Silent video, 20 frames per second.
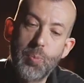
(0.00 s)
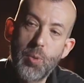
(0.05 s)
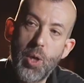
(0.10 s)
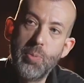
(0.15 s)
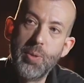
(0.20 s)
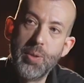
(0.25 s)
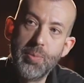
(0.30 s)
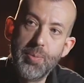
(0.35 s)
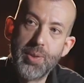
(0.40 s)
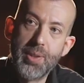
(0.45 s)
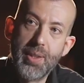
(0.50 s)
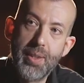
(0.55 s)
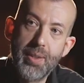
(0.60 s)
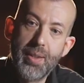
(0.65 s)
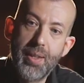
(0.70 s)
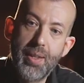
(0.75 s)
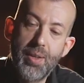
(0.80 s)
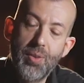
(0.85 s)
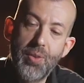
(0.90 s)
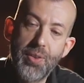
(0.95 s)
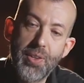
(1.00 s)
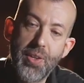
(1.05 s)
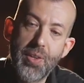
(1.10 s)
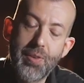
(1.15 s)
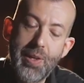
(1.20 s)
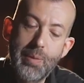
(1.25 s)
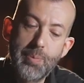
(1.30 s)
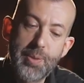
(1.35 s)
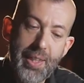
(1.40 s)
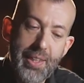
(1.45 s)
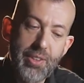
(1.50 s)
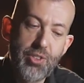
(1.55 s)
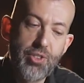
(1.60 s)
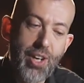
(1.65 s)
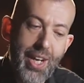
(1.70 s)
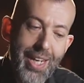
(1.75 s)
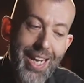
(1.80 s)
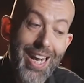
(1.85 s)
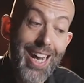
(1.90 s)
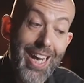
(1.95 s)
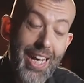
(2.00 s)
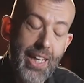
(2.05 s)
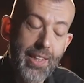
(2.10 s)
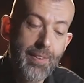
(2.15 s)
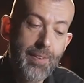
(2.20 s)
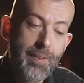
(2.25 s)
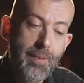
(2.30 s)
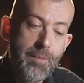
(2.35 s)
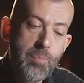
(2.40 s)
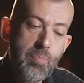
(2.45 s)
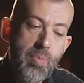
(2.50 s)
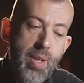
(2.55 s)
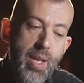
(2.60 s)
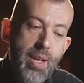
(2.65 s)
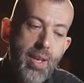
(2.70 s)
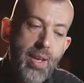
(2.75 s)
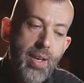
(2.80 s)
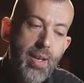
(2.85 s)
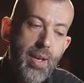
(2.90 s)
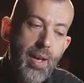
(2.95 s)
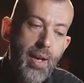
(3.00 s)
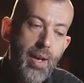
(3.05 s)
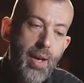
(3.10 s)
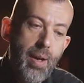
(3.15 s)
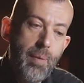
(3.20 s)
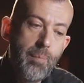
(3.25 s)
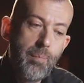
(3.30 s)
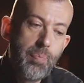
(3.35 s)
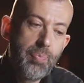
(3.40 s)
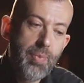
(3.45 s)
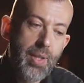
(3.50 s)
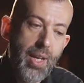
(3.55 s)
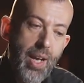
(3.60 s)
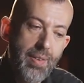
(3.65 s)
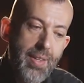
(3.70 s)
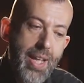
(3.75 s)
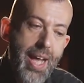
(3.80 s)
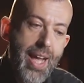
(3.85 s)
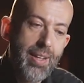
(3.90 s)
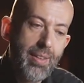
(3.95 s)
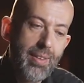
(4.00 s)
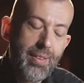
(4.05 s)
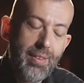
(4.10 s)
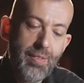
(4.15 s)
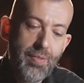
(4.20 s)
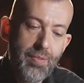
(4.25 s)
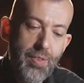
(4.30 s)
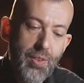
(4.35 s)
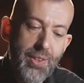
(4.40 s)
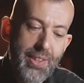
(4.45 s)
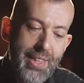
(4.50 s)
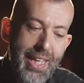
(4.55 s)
problems that all the other amps that I tried had. And then for